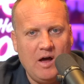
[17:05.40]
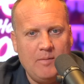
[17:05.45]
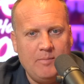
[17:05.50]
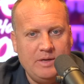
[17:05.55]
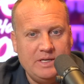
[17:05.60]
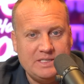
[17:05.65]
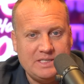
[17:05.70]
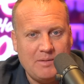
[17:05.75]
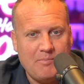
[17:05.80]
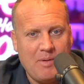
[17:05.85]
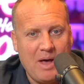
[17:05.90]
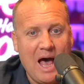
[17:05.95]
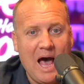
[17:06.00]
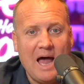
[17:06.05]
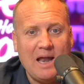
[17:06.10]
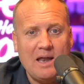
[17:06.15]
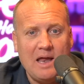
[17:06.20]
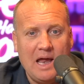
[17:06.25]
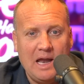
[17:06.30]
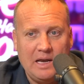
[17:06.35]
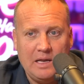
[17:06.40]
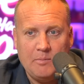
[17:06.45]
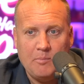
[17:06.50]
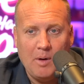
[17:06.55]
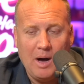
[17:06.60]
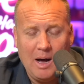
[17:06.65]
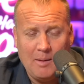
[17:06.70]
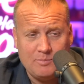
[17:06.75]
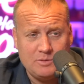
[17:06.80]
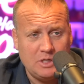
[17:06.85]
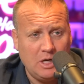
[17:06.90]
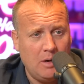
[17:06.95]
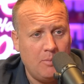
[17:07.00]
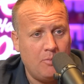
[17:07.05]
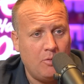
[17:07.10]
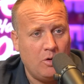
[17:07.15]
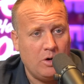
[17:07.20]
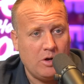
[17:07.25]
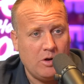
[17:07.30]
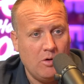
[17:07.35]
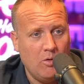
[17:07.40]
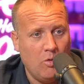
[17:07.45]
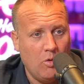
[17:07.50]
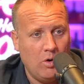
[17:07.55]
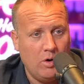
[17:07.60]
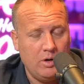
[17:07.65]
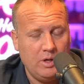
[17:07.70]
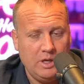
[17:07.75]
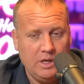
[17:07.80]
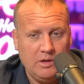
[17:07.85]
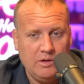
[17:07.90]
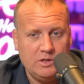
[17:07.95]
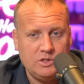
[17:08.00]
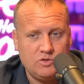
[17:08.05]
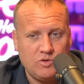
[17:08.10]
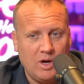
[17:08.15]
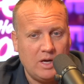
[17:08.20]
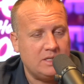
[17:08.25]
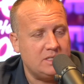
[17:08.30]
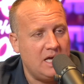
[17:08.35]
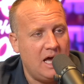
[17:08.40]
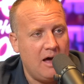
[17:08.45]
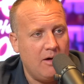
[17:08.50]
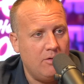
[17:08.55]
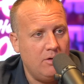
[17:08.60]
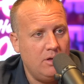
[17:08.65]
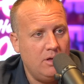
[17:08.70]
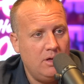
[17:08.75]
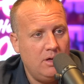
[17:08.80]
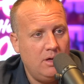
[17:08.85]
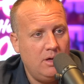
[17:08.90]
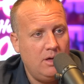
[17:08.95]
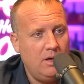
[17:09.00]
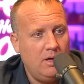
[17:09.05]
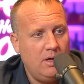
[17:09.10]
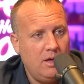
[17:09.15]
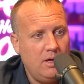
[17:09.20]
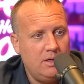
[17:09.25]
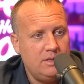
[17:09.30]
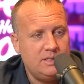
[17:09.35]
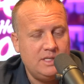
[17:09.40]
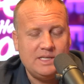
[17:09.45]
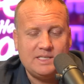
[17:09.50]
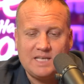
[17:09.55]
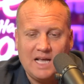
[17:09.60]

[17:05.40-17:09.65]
he's at bat and he pops up or he strikes out? So this guy